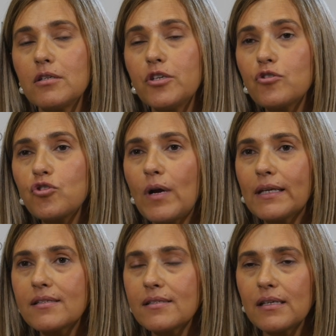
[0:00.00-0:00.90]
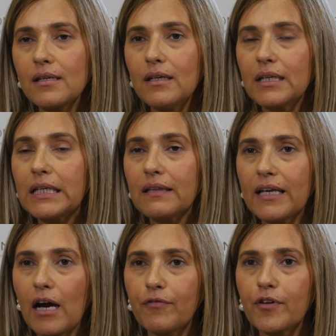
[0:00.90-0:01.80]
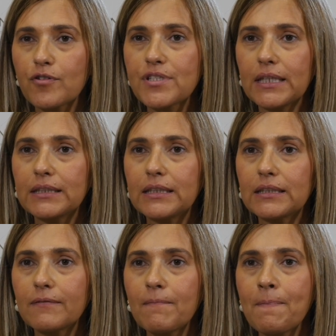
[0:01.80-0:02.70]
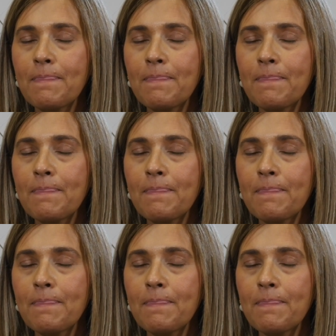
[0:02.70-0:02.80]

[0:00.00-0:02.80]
usually see in the upfront setting.